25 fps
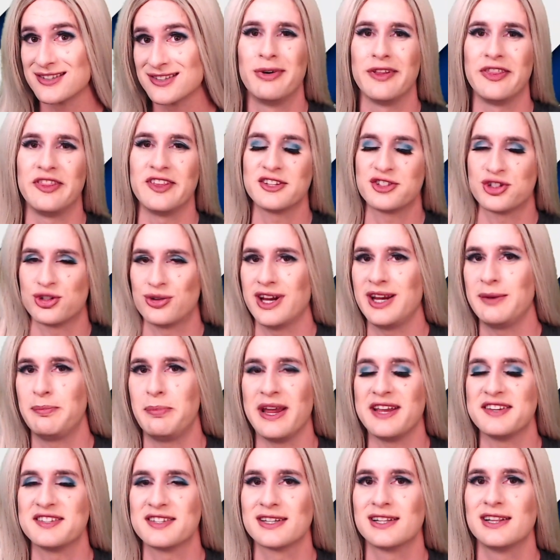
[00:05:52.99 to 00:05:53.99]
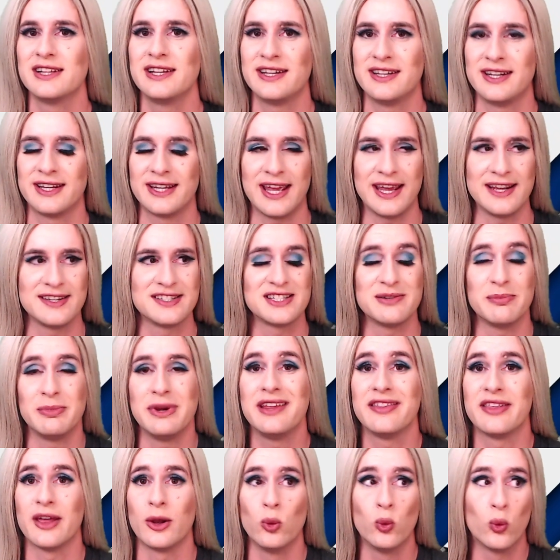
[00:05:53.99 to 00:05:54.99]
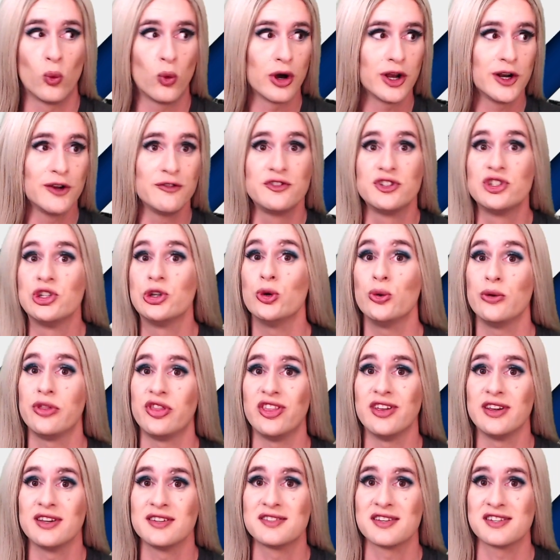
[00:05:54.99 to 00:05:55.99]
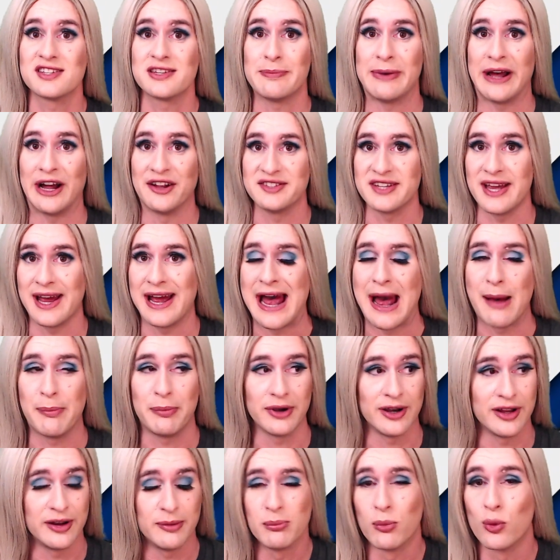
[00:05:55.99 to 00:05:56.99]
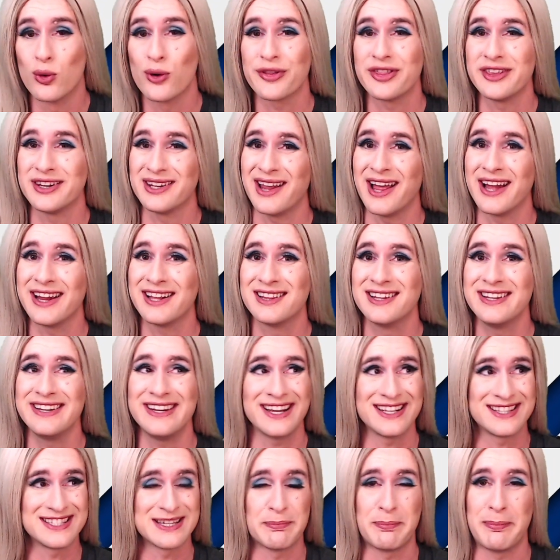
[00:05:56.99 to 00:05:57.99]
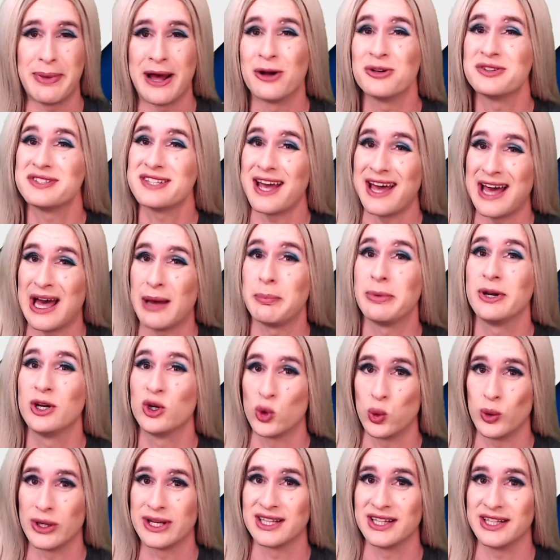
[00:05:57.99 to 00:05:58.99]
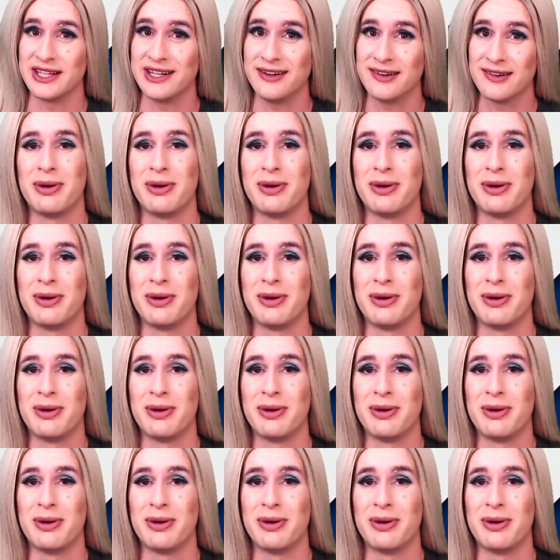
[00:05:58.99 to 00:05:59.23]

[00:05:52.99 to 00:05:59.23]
But this trade basically indicates to me that one of two things is about to happen, and more than likely, it's about to happen quickly.